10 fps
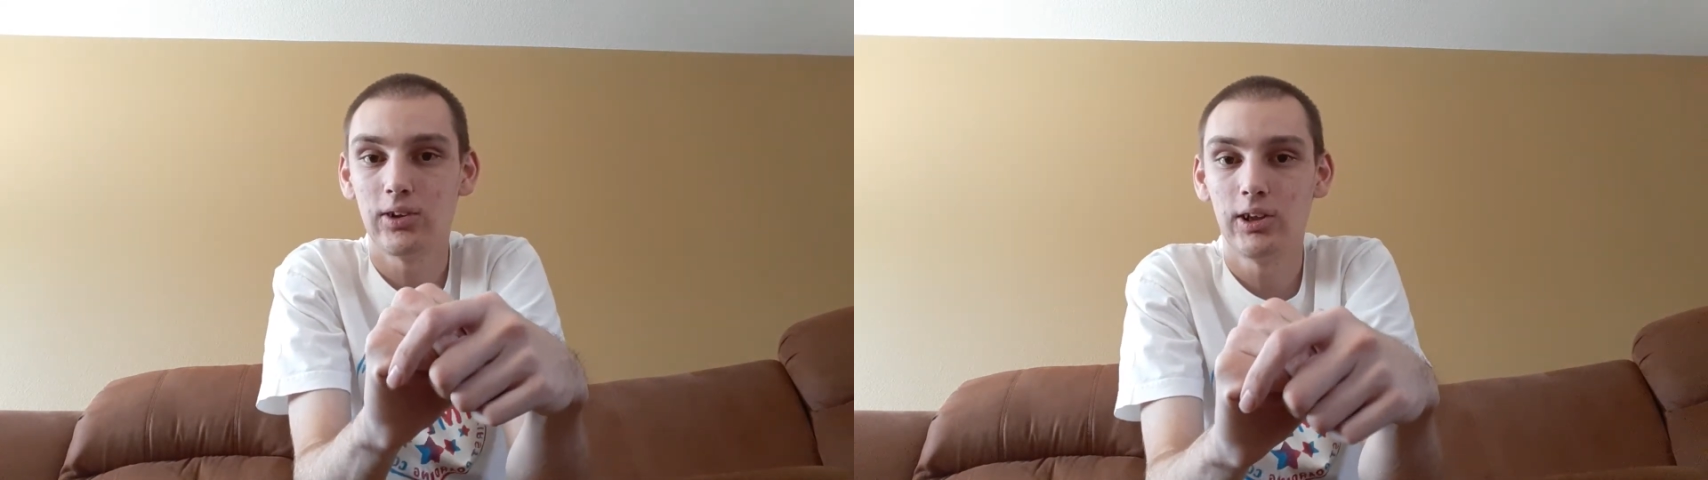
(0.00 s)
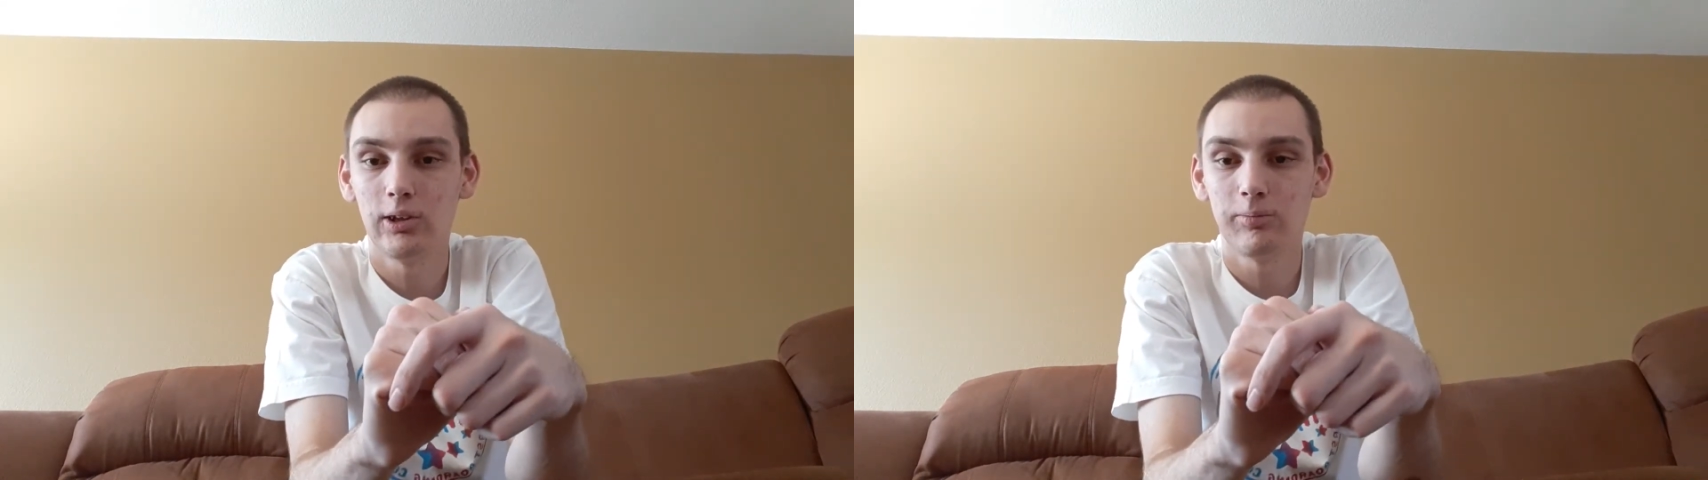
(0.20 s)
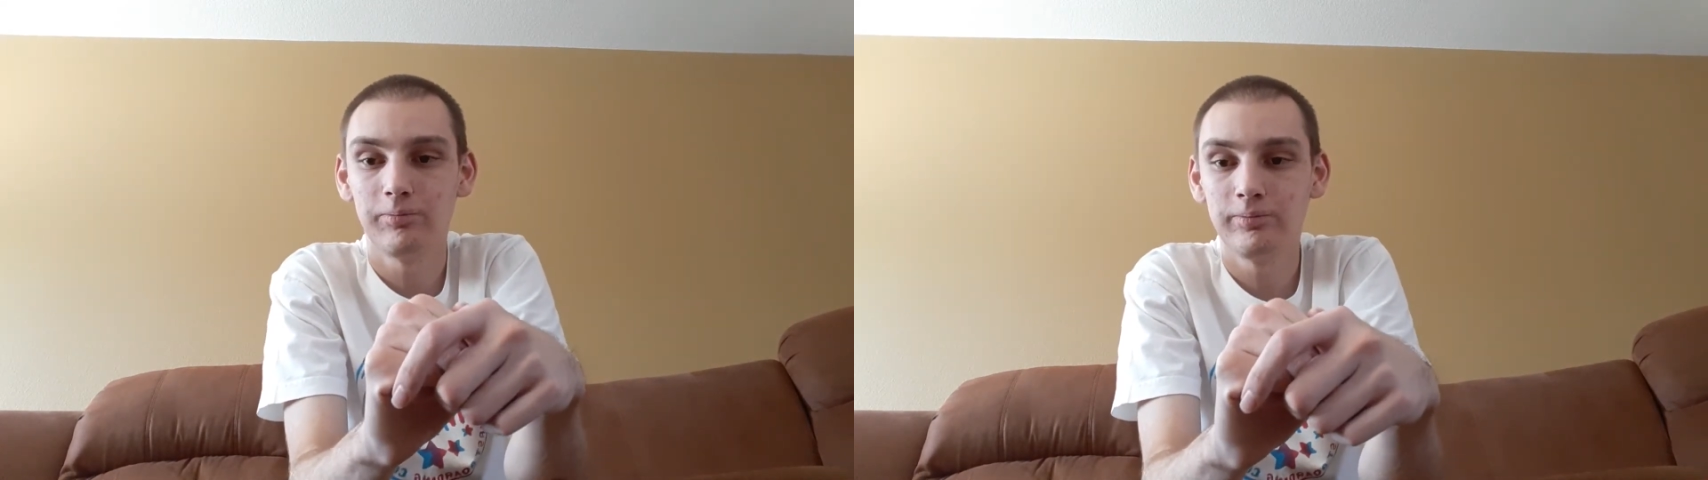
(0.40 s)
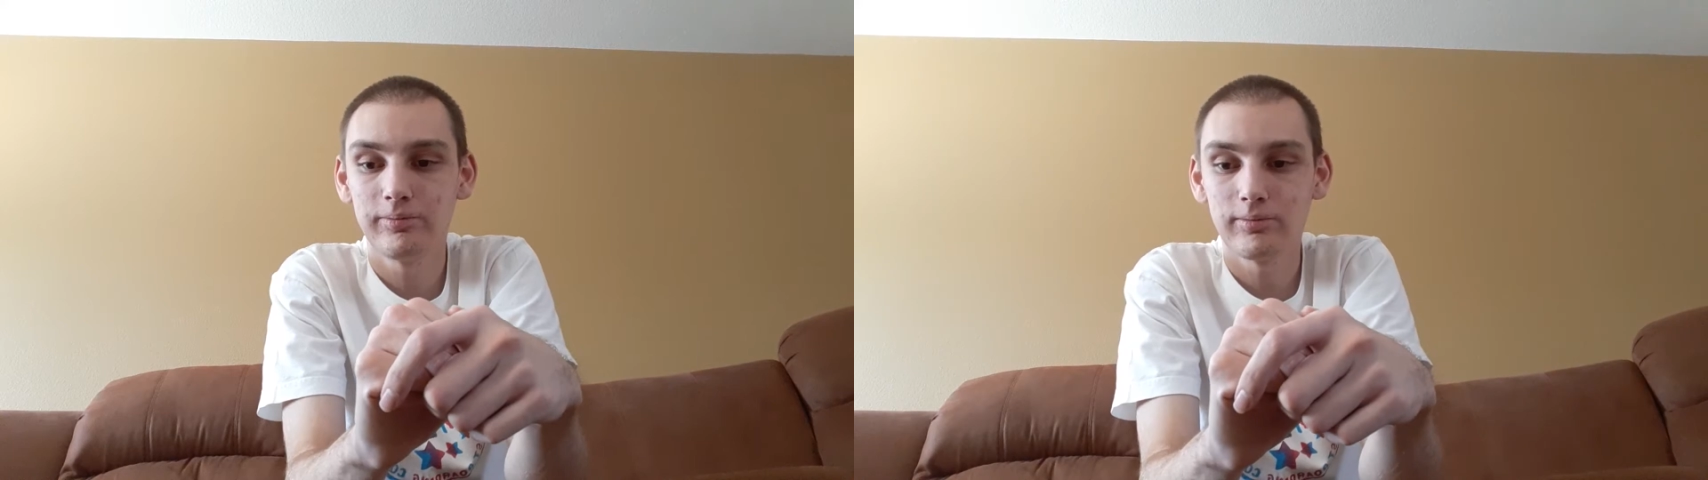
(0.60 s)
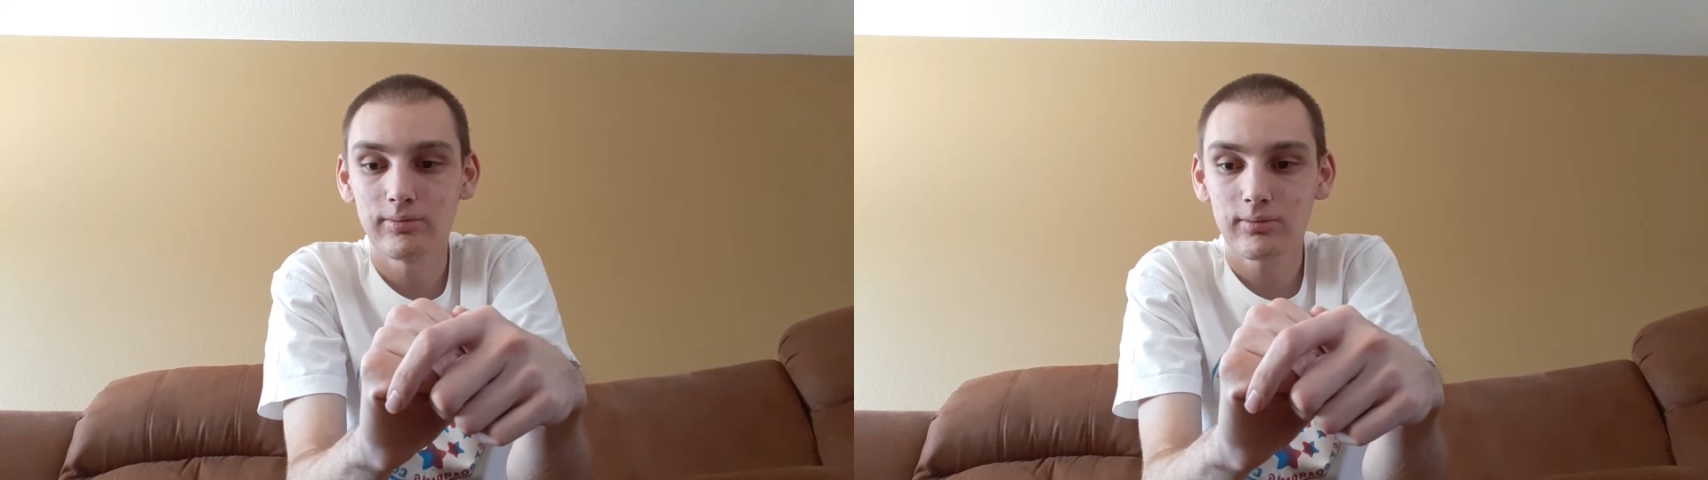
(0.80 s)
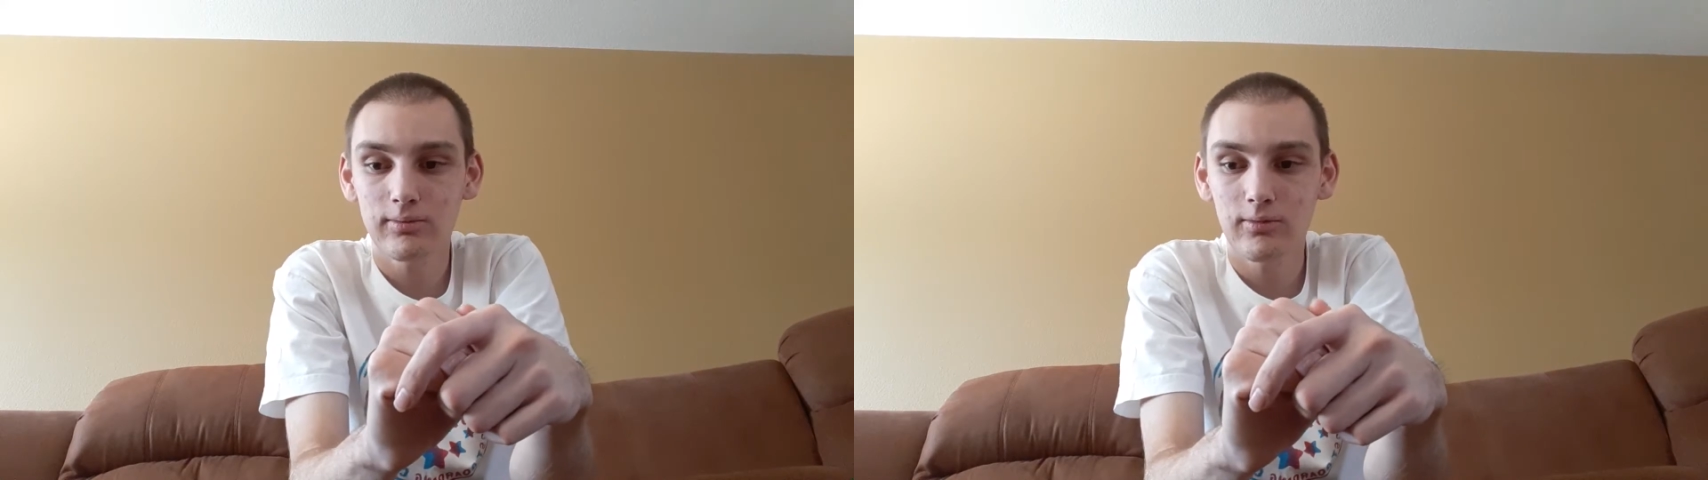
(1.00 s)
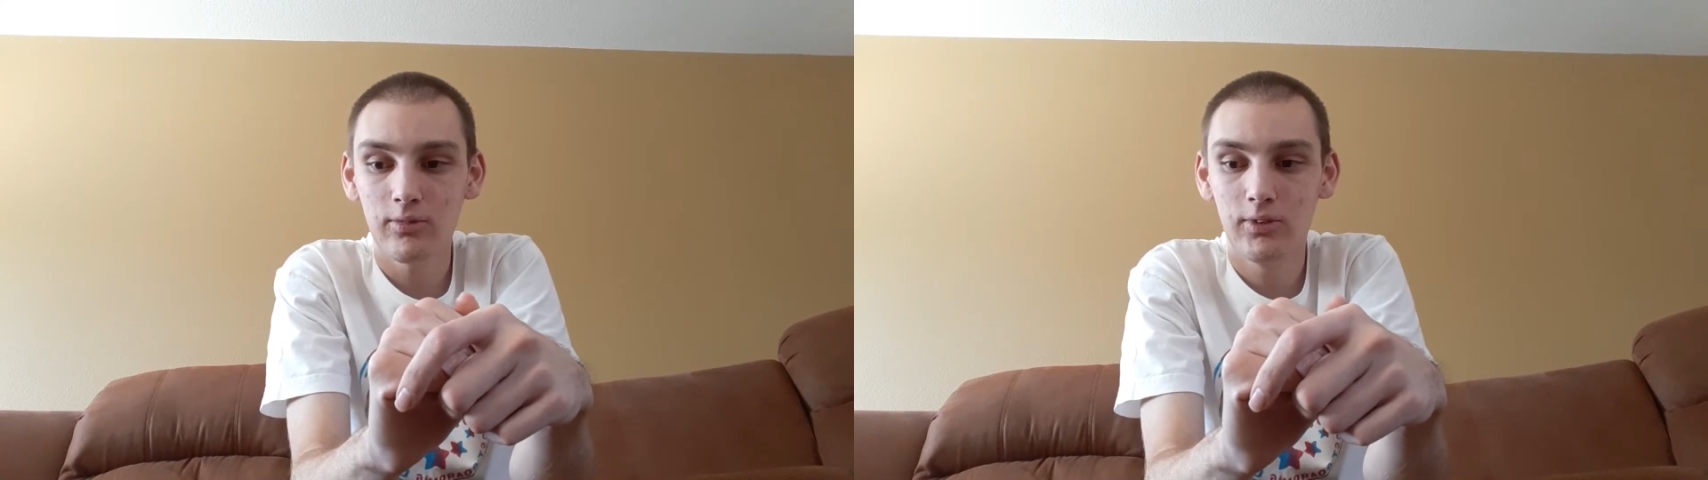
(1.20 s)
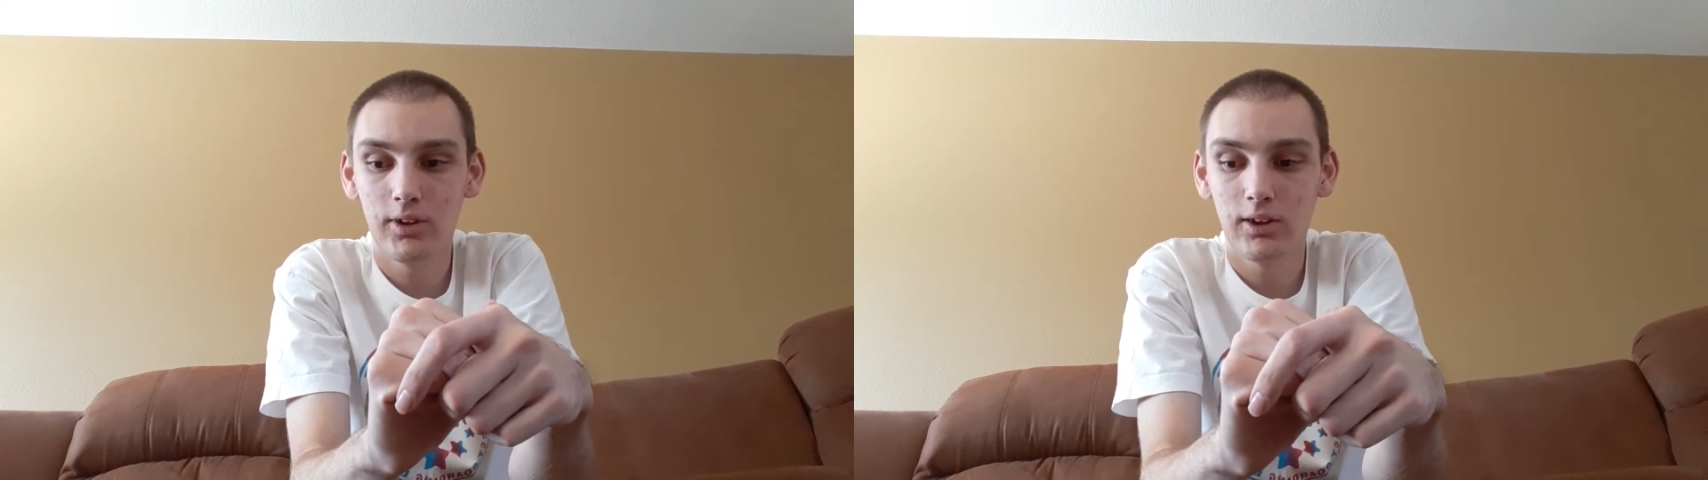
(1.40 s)
neat
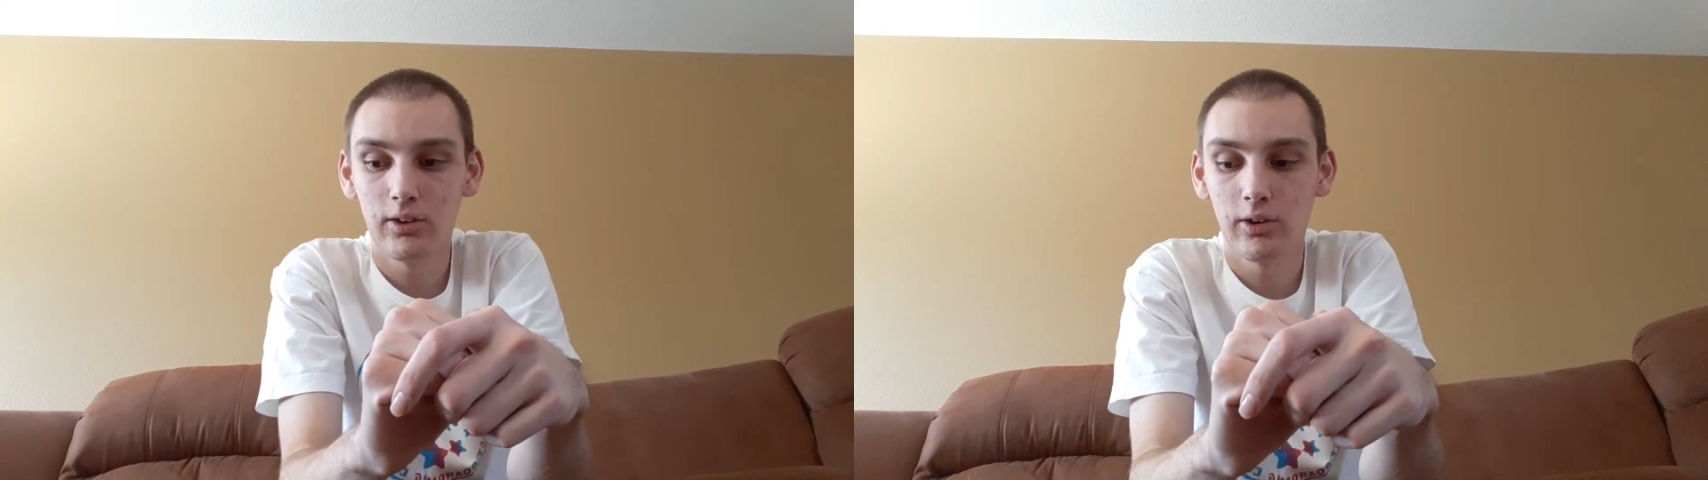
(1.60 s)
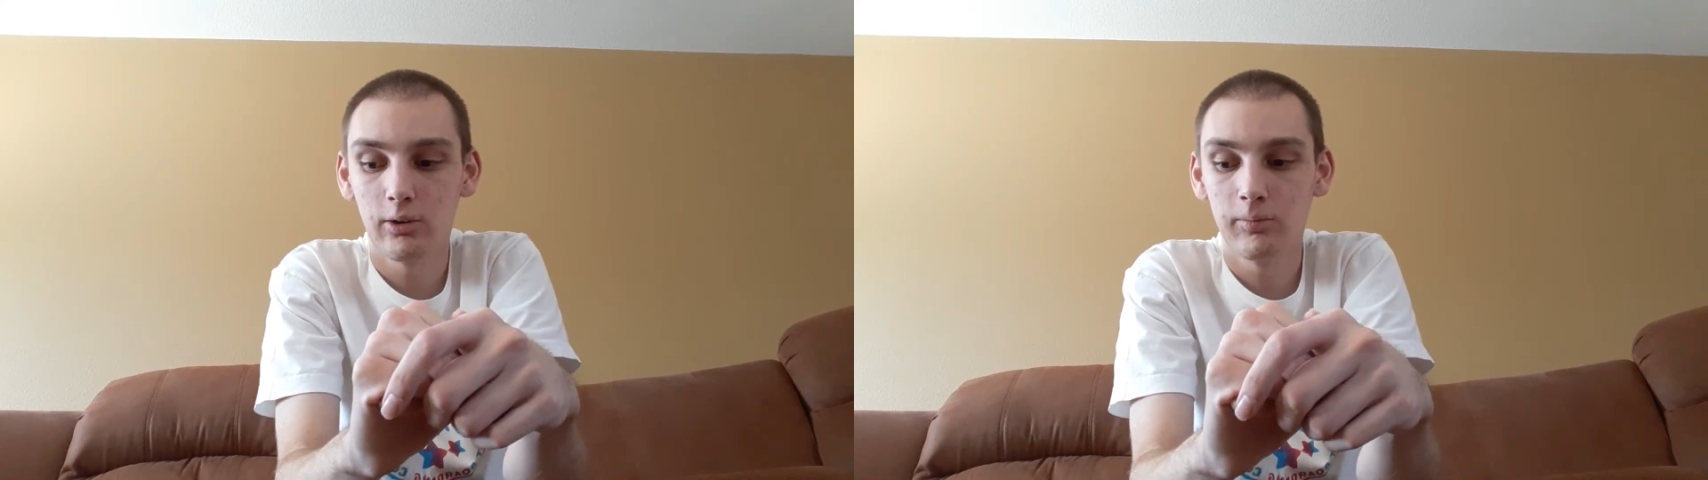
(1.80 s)
in there.